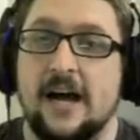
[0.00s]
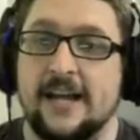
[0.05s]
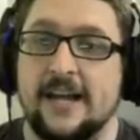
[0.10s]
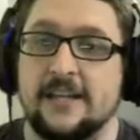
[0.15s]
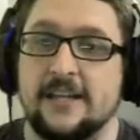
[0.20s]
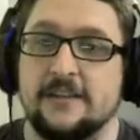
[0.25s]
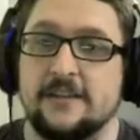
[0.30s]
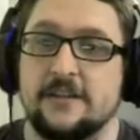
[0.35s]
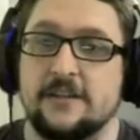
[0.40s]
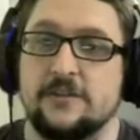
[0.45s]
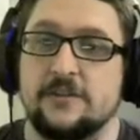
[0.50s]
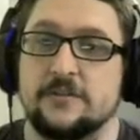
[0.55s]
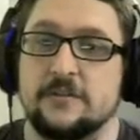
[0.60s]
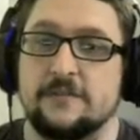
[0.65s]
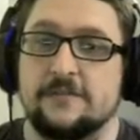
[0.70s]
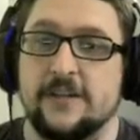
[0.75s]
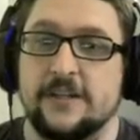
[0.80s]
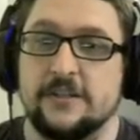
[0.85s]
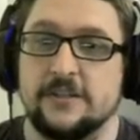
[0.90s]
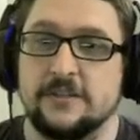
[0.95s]
I could then use
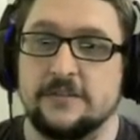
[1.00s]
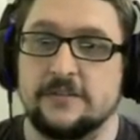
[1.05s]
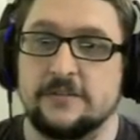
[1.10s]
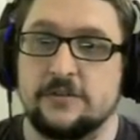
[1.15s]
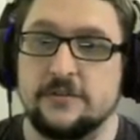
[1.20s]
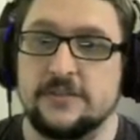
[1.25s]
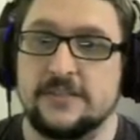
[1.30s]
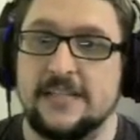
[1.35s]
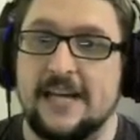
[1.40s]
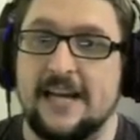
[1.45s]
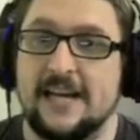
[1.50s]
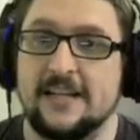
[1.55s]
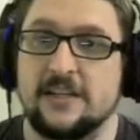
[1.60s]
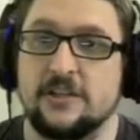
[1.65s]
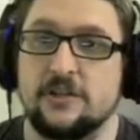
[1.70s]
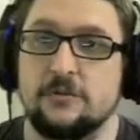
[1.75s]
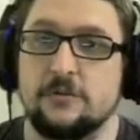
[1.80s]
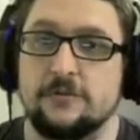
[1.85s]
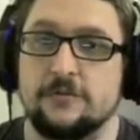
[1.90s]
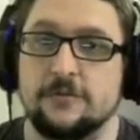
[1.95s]
the vengeance to
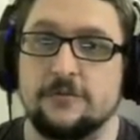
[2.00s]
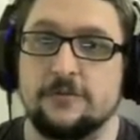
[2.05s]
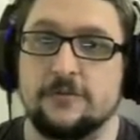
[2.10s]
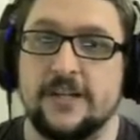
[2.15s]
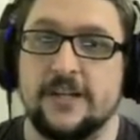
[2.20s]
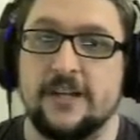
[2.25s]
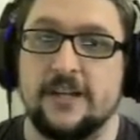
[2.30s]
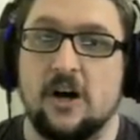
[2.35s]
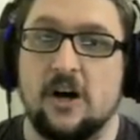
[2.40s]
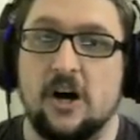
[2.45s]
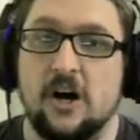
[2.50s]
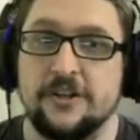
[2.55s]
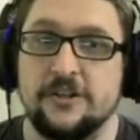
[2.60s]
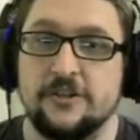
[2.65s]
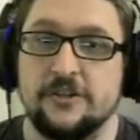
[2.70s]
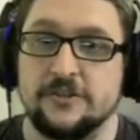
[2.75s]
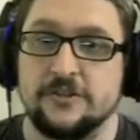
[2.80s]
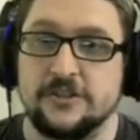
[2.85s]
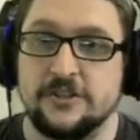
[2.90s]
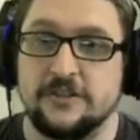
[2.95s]
attack you for free
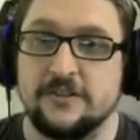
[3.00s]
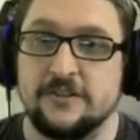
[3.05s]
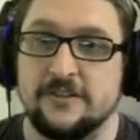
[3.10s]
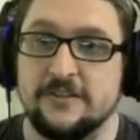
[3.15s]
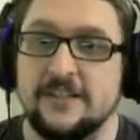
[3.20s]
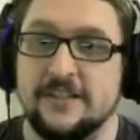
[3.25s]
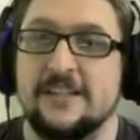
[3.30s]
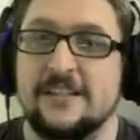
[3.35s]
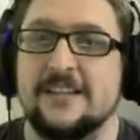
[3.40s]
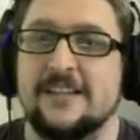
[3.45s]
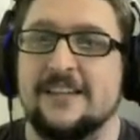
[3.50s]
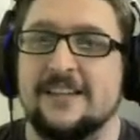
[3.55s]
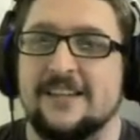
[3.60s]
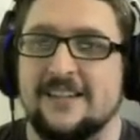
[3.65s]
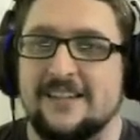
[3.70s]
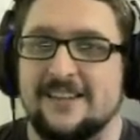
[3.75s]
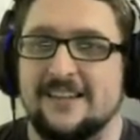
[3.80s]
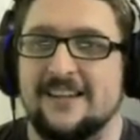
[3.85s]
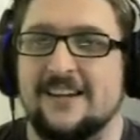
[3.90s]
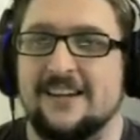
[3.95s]
on your turn,
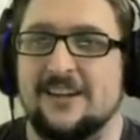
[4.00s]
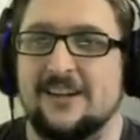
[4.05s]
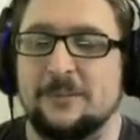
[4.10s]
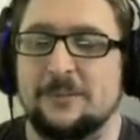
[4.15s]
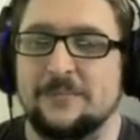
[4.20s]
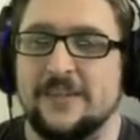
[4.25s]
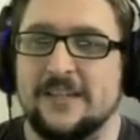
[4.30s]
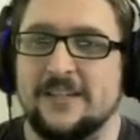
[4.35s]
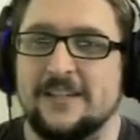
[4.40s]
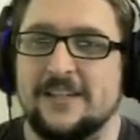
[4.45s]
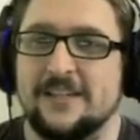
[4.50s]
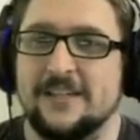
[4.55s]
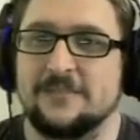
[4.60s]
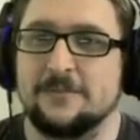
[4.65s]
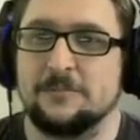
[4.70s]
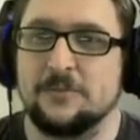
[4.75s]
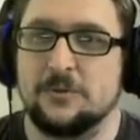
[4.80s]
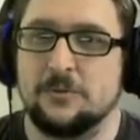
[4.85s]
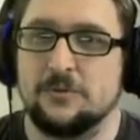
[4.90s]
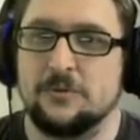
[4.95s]
and get
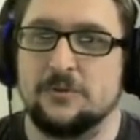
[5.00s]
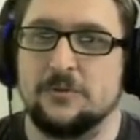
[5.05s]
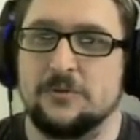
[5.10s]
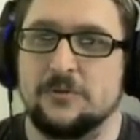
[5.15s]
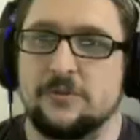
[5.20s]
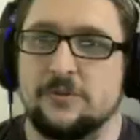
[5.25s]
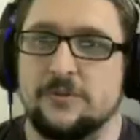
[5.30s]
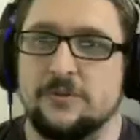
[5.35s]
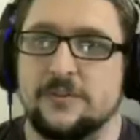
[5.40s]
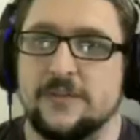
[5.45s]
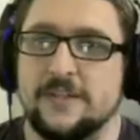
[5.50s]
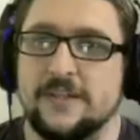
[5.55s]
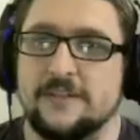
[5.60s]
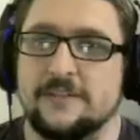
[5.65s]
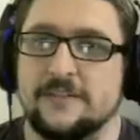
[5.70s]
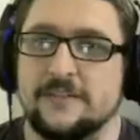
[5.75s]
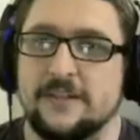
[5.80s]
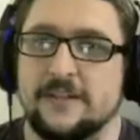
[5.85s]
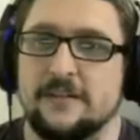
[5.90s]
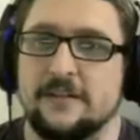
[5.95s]
some cool
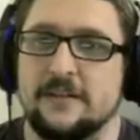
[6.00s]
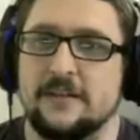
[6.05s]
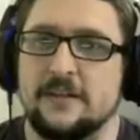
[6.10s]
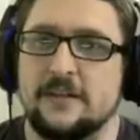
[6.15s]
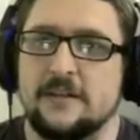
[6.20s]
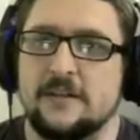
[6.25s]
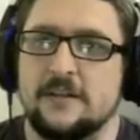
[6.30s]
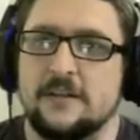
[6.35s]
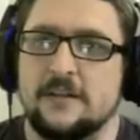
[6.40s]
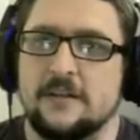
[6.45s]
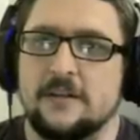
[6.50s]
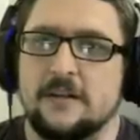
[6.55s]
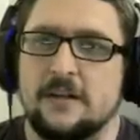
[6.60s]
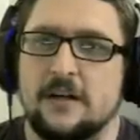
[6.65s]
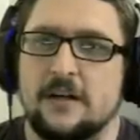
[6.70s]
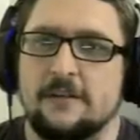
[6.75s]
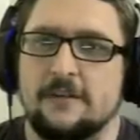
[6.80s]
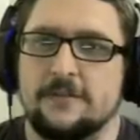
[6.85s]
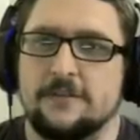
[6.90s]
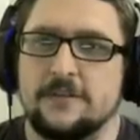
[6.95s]
things there.
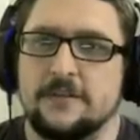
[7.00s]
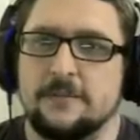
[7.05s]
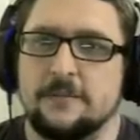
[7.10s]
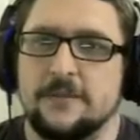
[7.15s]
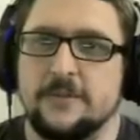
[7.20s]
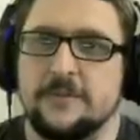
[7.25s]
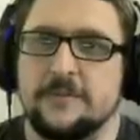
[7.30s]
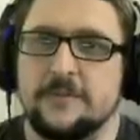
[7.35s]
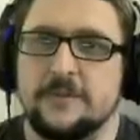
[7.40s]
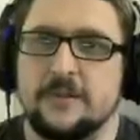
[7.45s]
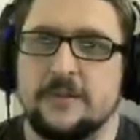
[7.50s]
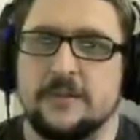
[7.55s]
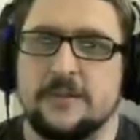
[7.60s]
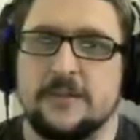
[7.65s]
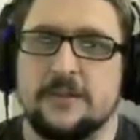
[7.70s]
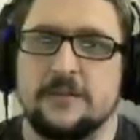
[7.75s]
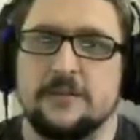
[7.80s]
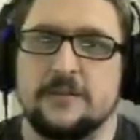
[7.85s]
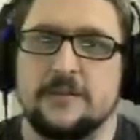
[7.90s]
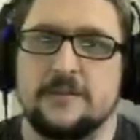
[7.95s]
For some reason, Don
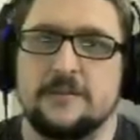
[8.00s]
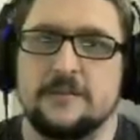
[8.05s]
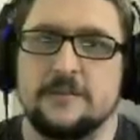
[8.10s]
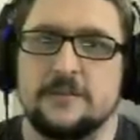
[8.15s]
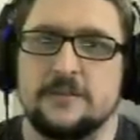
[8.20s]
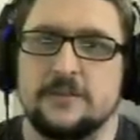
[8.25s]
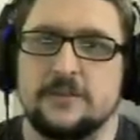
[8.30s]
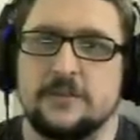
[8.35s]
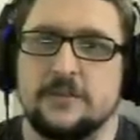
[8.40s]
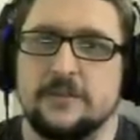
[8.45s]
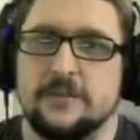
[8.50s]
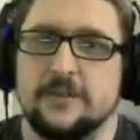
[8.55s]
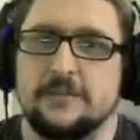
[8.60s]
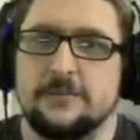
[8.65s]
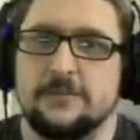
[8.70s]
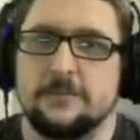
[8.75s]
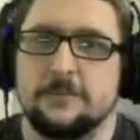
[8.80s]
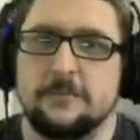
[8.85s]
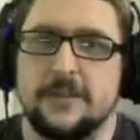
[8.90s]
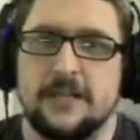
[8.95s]
Quixote's isn't showing
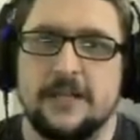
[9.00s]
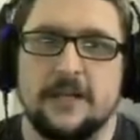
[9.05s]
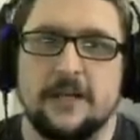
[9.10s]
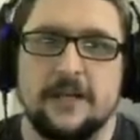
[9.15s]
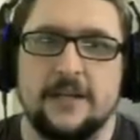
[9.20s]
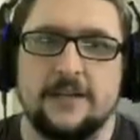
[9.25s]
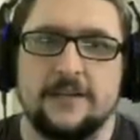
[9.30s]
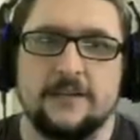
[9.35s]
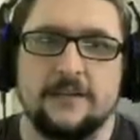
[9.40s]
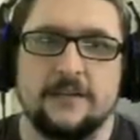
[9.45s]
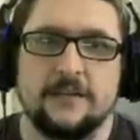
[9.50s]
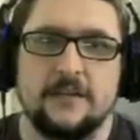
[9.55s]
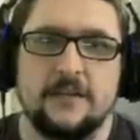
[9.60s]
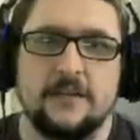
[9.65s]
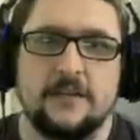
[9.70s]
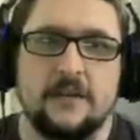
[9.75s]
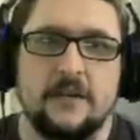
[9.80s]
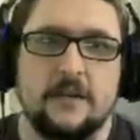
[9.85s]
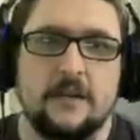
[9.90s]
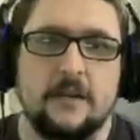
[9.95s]
it for me either.
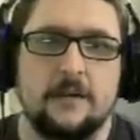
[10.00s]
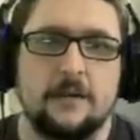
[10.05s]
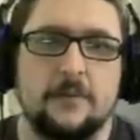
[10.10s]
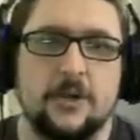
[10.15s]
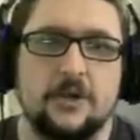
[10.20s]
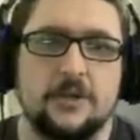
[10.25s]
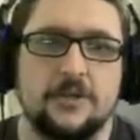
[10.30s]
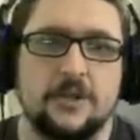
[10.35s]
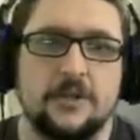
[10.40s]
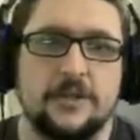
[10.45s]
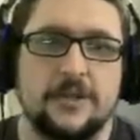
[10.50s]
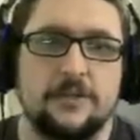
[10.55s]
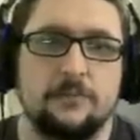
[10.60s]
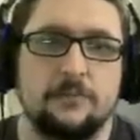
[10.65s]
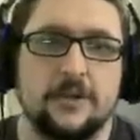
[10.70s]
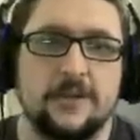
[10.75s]
Are they